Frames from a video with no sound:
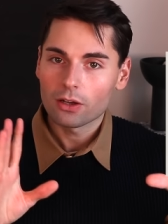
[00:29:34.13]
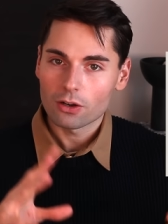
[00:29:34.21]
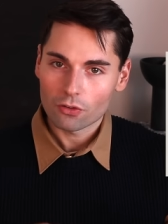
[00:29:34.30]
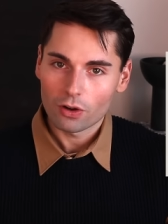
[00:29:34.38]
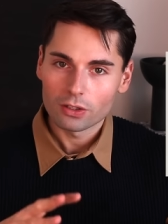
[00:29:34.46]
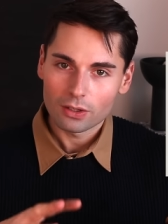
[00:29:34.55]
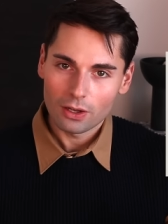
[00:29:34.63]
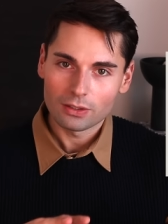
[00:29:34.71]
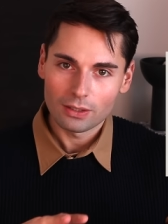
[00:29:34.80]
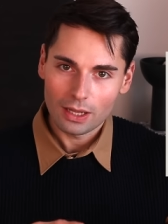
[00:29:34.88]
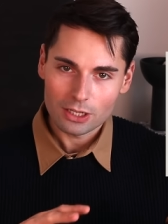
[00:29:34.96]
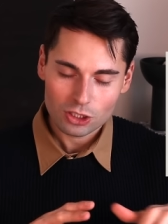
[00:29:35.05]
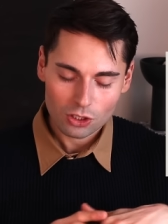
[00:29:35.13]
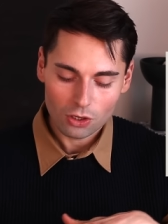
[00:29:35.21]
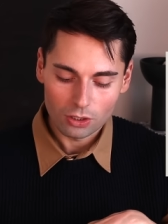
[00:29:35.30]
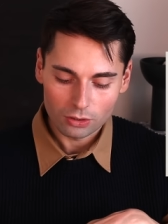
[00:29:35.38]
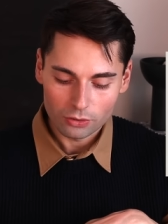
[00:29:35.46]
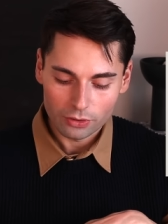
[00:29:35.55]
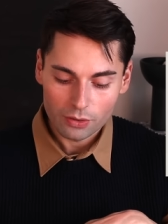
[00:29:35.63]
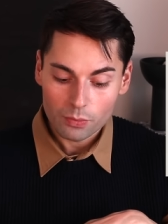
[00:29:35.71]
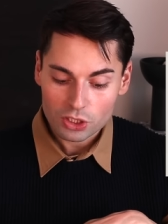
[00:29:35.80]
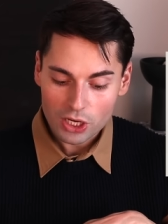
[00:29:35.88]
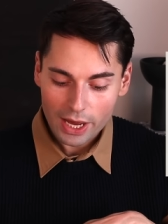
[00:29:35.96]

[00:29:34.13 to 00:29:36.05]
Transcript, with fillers: Grand Attelage cutlery, which